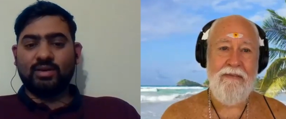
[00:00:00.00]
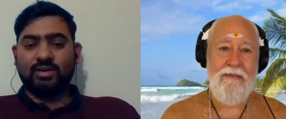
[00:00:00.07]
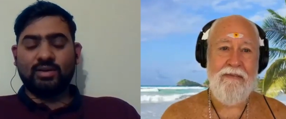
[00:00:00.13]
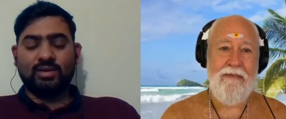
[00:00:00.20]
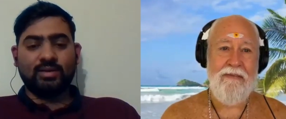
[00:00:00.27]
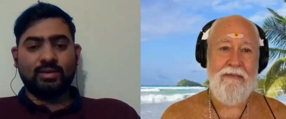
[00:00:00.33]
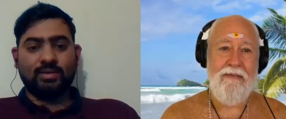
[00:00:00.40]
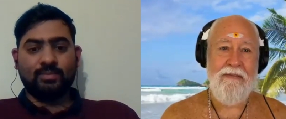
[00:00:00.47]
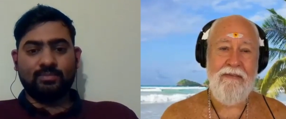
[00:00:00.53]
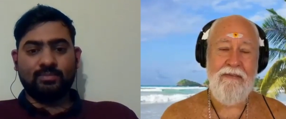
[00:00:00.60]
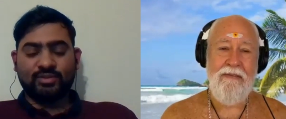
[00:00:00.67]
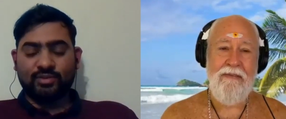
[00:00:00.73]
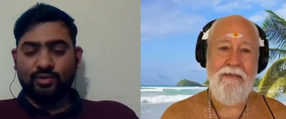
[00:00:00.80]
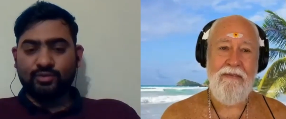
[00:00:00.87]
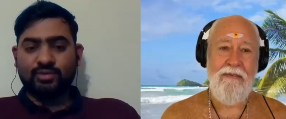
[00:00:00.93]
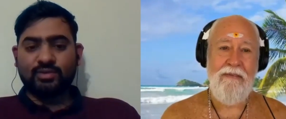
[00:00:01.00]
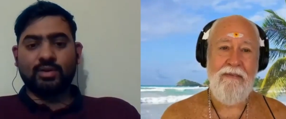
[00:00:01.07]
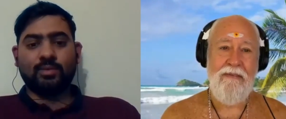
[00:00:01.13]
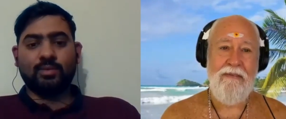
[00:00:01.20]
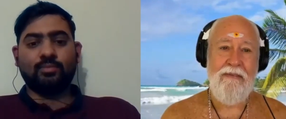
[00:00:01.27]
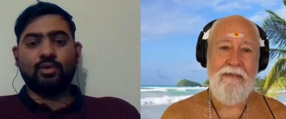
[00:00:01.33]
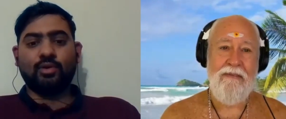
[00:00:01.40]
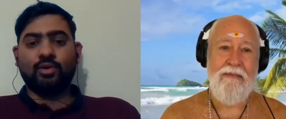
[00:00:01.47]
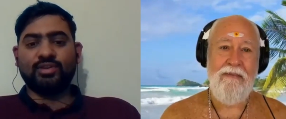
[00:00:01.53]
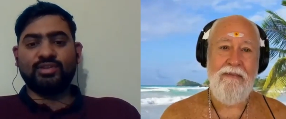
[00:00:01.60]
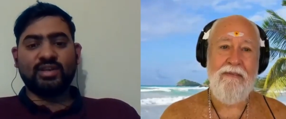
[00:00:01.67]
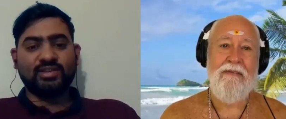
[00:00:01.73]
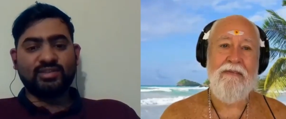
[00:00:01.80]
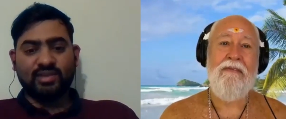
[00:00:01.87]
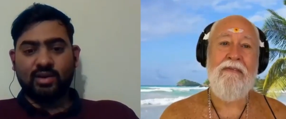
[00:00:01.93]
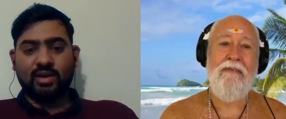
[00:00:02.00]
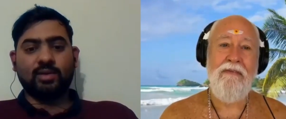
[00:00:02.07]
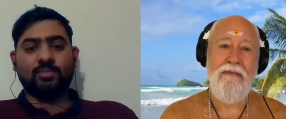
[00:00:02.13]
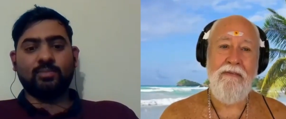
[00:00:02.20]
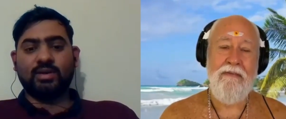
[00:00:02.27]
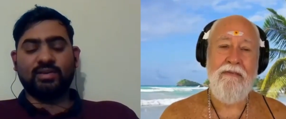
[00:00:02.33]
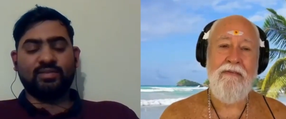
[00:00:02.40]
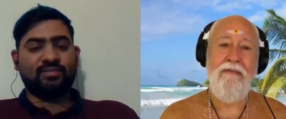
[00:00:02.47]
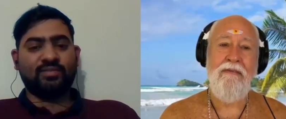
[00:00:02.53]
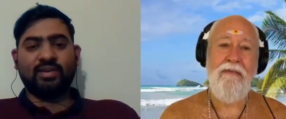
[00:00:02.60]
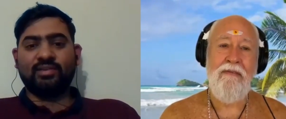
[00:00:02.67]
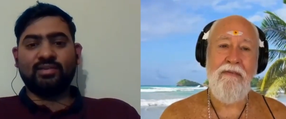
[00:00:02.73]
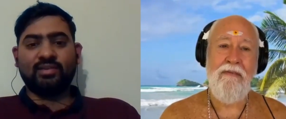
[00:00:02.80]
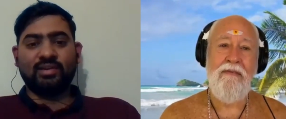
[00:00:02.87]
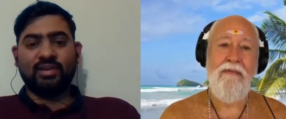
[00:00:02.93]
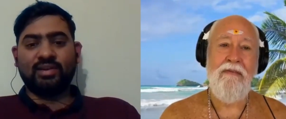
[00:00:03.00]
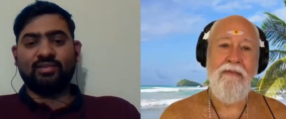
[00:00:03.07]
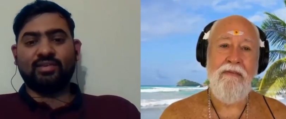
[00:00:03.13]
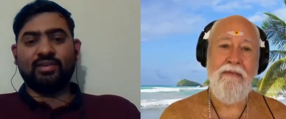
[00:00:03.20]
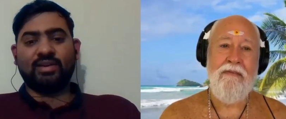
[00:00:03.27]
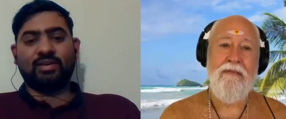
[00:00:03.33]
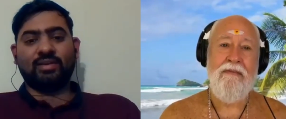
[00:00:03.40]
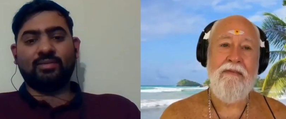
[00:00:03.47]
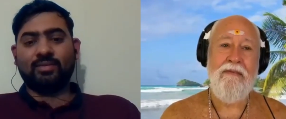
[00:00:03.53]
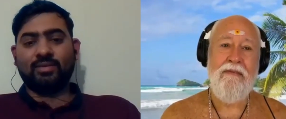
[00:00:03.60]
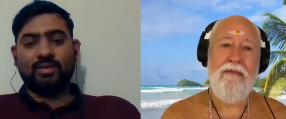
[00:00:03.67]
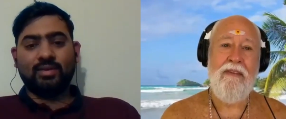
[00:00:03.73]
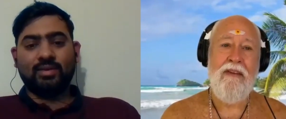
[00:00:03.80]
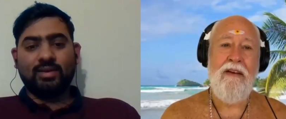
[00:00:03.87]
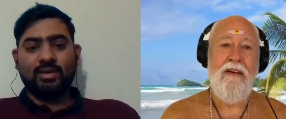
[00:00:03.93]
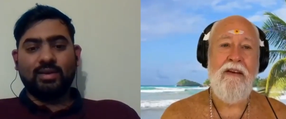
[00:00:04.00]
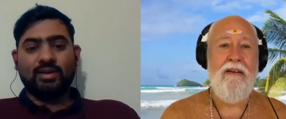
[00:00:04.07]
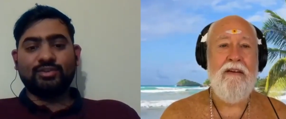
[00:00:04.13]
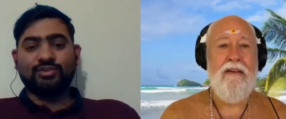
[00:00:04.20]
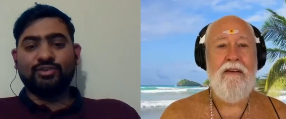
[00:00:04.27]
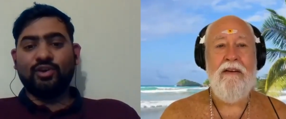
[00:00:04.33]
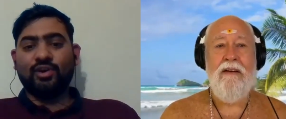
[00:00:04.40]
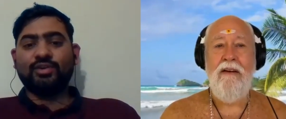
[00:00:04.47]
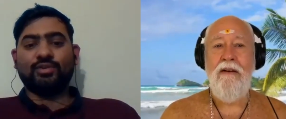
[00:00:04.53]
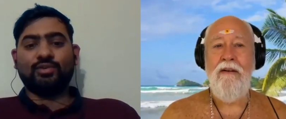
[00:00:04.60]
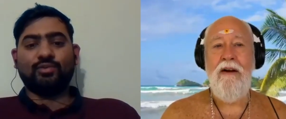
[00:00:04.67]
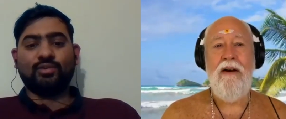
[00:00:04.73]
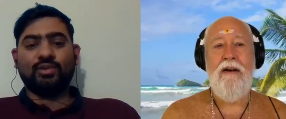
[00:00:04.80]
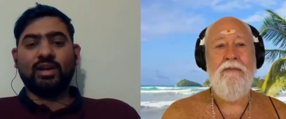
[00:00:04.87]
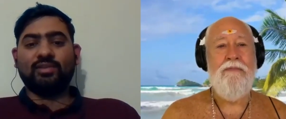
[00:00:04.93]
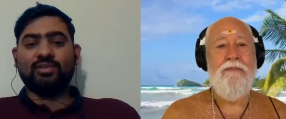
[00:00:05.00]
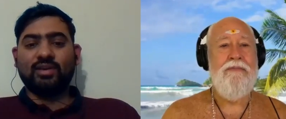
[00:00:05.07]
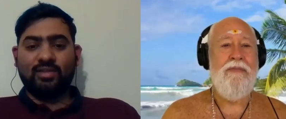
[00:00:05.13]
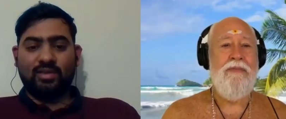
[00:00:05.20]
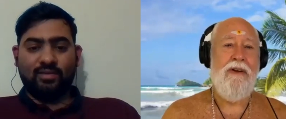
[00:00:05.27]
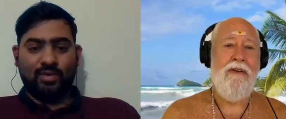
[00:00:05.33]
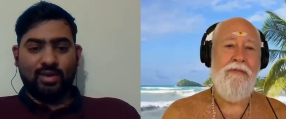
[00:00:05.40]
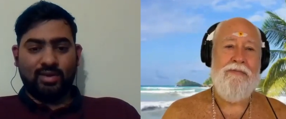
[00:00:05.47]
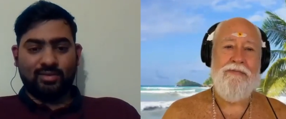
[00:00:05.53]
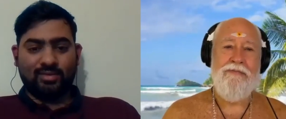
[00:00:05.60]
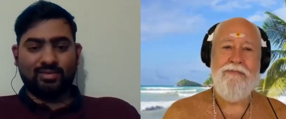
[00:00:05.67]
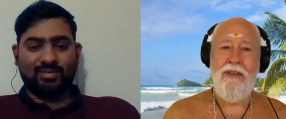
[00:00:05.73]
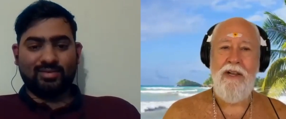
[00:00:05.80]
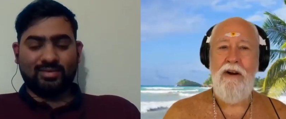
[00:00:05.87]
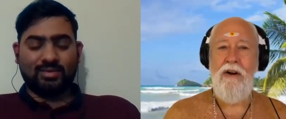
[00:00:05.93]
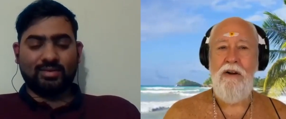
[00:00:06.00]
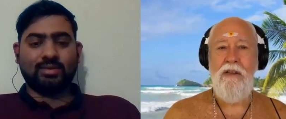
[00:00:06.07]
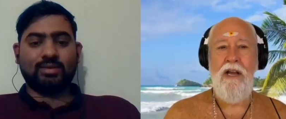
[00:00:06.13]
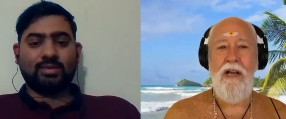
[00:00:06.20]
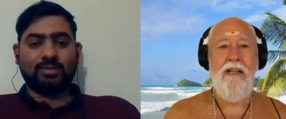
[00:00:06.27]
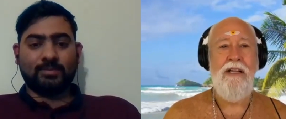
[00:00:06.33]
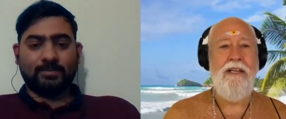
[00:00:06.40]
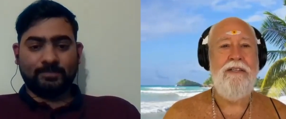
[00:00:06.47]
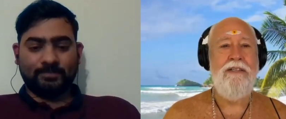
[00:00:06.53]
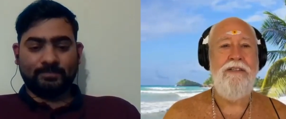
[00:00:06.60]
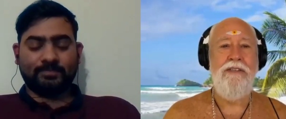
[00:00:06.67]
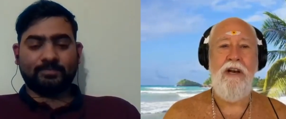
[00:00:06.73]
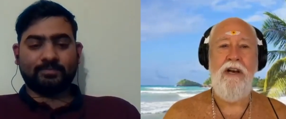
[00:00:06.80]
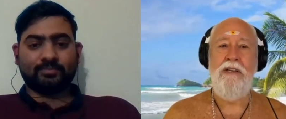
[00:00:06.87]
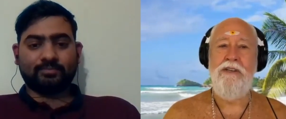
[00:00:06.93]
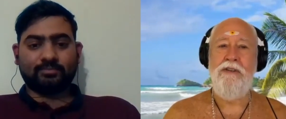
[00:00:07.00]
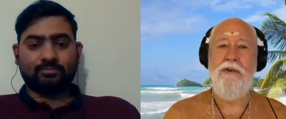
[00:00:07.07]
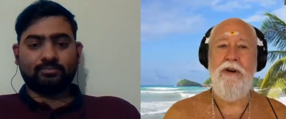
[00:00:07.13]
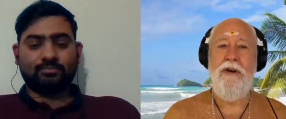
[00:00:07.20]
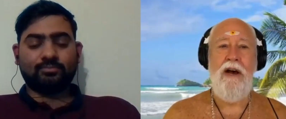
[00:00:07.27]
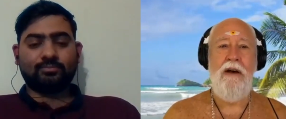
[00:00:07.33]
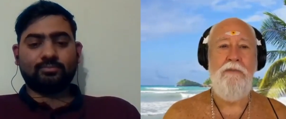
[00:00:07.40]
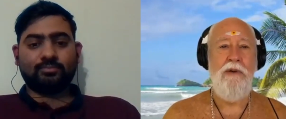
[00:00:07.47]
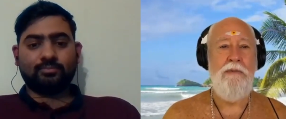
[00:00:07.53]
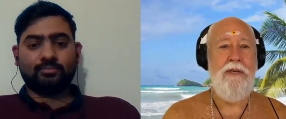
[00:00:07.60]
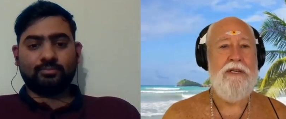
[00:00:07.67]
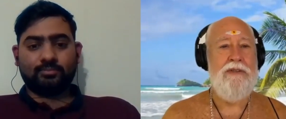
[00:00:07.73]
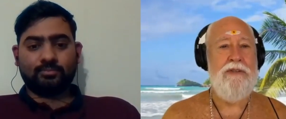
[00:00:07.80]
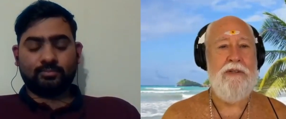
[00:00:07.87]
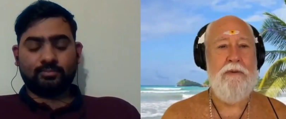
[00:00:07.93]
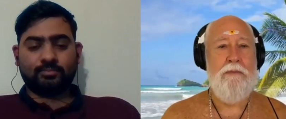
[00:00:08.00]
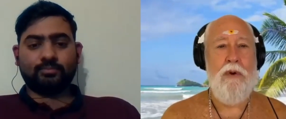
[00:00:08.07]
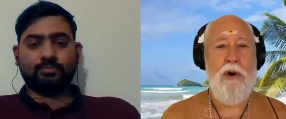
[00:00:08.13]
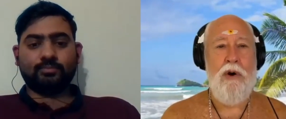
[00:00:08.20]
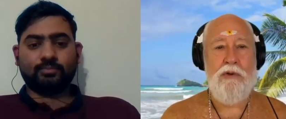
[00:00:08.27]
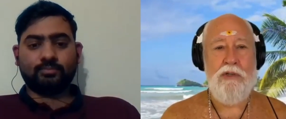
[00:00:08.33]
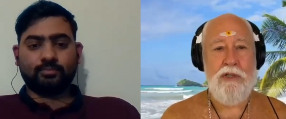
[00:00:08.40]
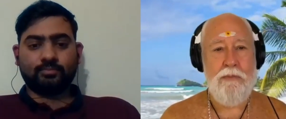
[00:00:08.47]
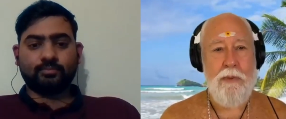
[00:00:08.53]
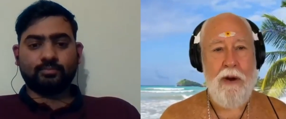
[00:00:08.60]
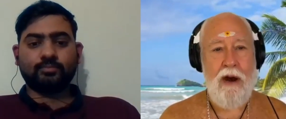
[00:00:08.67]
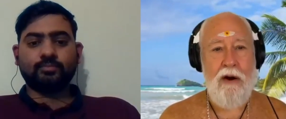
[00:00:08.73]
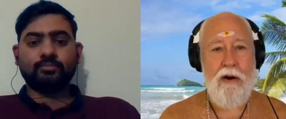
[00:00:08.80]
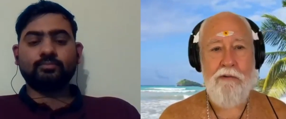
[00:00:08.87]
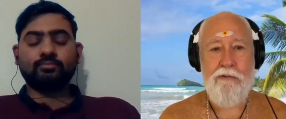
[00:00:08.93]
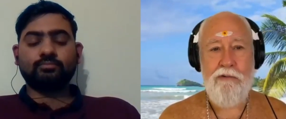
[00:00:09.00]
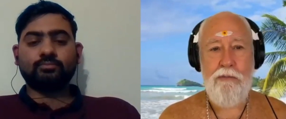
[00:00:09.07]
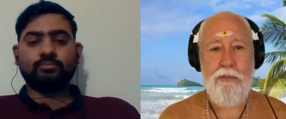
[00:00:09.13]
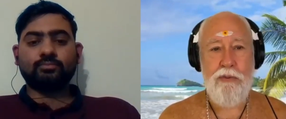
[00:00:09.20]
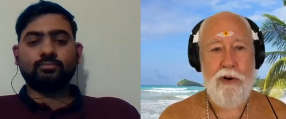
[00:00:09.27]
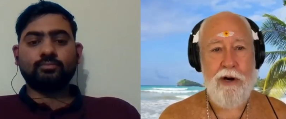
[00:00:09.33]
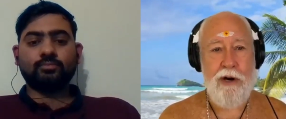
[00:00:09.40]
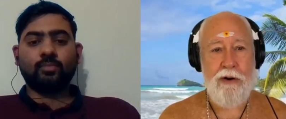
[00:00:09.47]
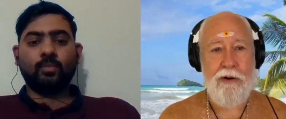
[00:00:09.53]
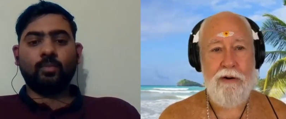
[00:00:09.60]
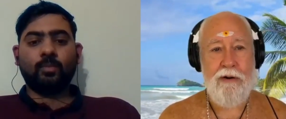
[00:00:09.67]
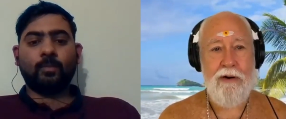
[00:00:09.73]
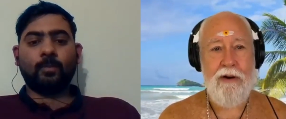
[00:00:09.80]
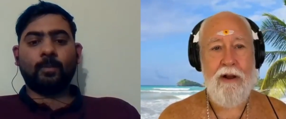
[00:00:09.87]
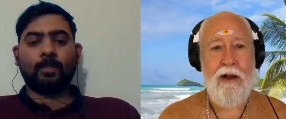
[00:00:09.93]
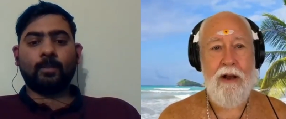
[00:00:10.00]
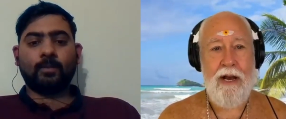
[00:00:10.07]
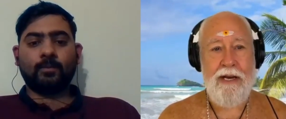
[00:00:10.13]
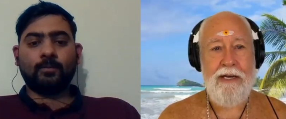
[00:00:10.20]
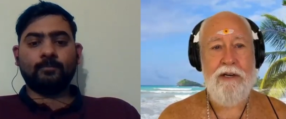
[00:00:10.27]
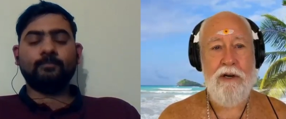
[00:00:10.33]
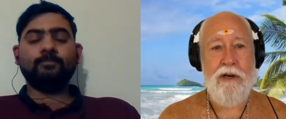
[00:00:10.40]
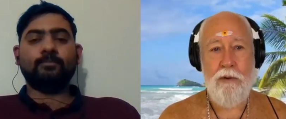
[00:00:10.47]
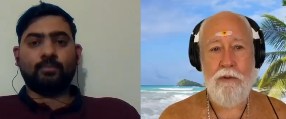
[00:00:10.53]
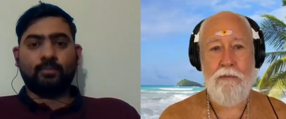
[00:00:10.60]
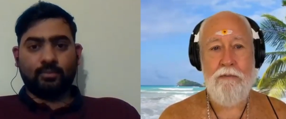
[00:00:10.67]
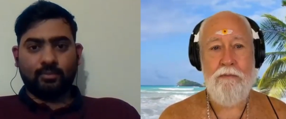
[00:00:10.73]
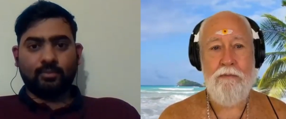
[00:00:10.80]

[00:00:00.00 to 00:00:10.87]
Speaker 1: uh, um, Stotram or Sahasranama. I feel really, really drawn to Lalita Devi.
Speaker 2: Oh, Lalita Sahasranama is the most powerful prayer I know.